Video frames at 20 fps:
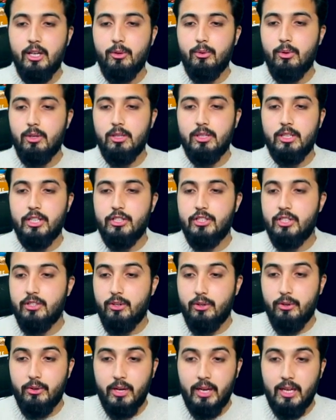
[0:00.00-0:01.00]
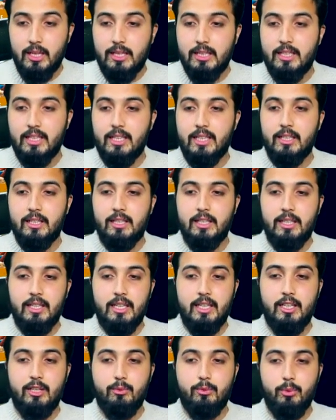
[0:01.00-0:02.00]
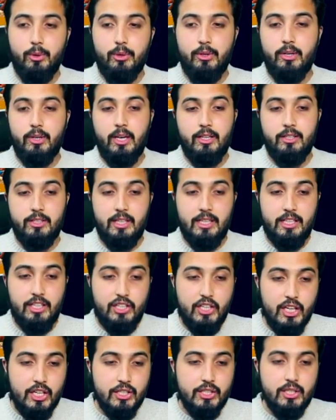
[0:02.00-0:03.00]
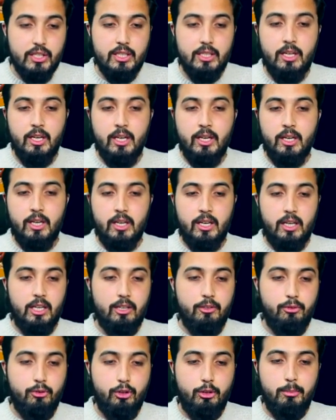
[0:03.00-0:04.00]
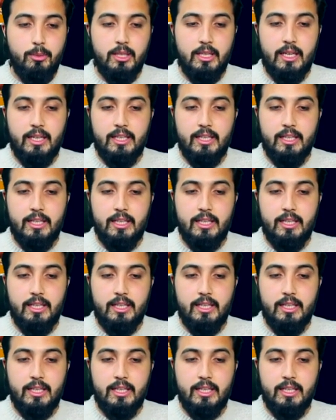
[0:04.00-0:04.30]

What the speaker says: quality, gender equality, clean water and sanitation, affordable